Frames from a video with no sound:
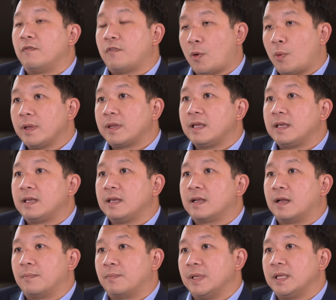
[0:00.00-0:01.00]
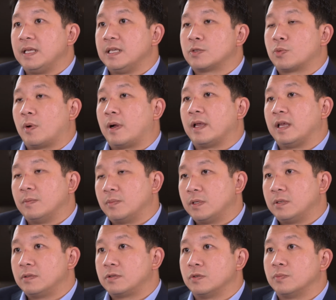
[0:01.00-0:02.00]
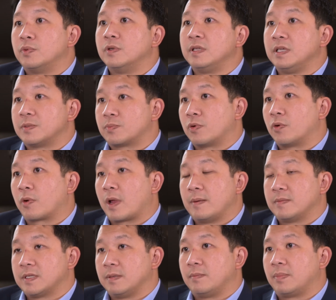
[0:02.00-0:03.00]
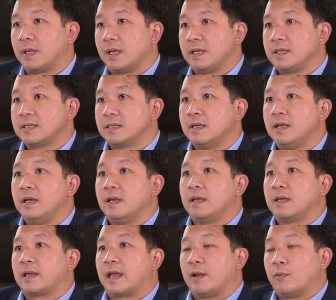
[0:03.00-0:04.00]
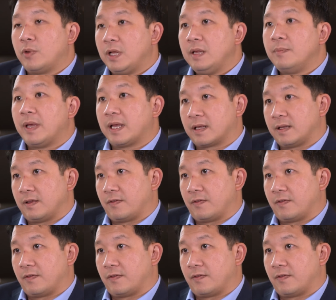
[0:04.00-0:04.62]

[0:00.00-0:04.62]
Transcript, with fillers: Forward-thinking companies who are able to put these programs in place can really make a